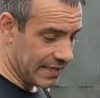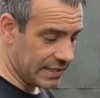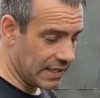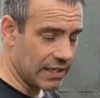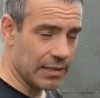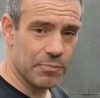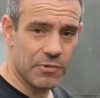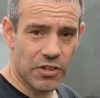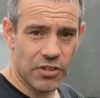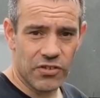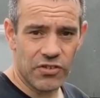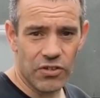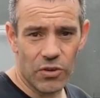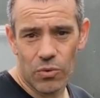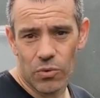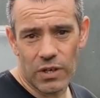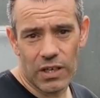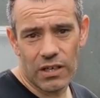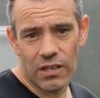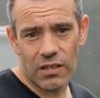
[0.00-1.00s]
that up to the
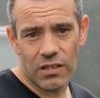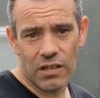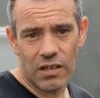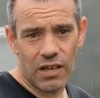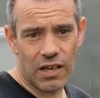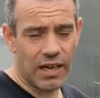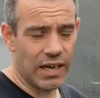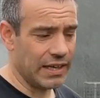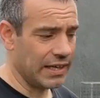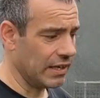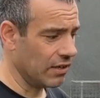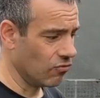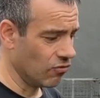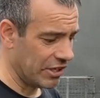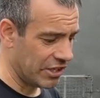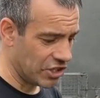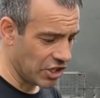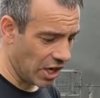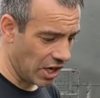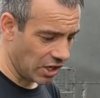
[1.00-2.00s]
solar and it'll
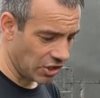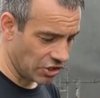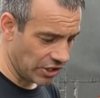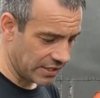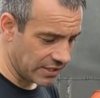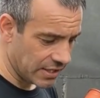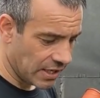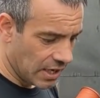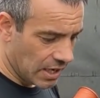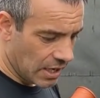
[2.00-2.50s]
recharge it.